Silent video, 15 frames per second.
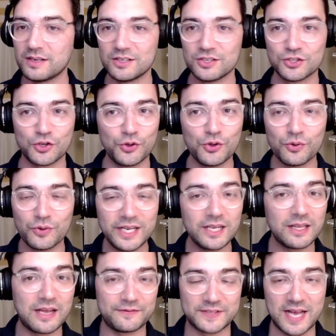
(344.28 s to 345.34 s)
So you don't need a
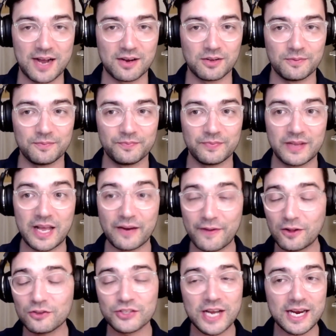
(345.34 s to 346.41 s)
left tackle. And if
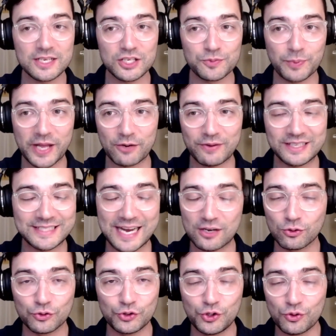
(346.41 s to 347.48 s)
Elgton Jenkins is playing right
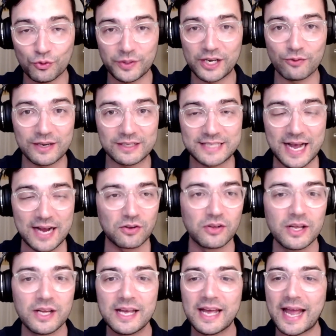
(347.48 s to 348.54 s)
tackle, you don't need a right tackle.
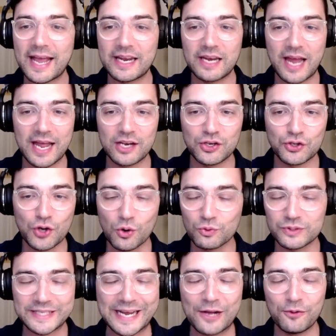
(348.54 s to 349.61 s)
And
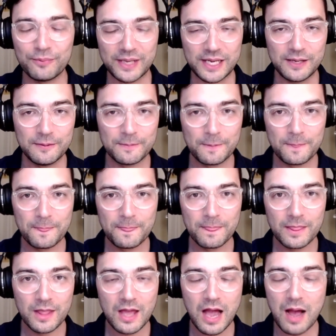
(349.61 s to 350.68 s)
don't tell me
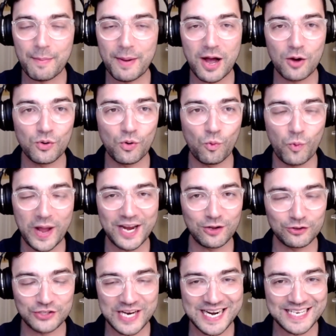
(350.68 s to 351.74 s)
about when
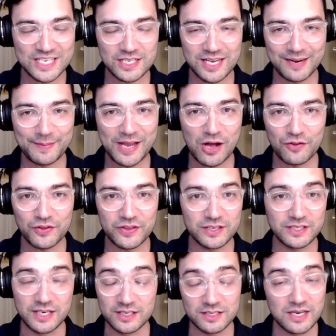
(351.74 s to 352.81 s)
Elgton Jenkins is going to be healthy
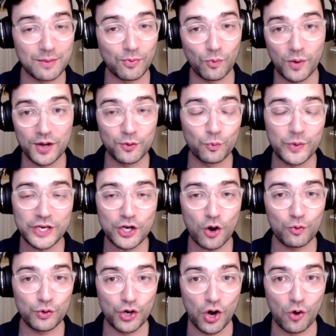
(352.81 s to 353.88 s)
this season. Number one, we
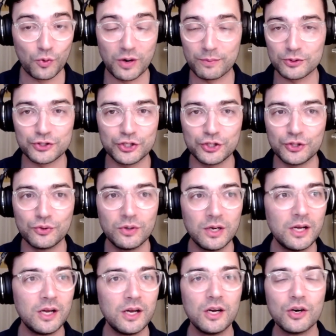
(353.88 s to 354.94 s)
don't know. Number two,
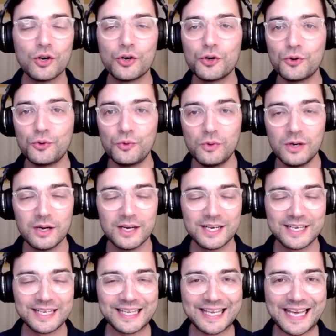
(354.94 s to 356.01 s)
who
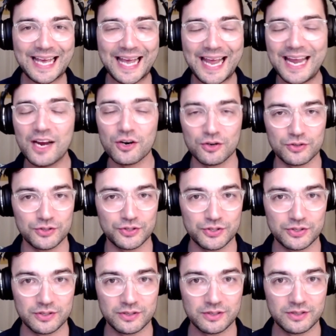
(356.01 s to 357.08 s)
cares?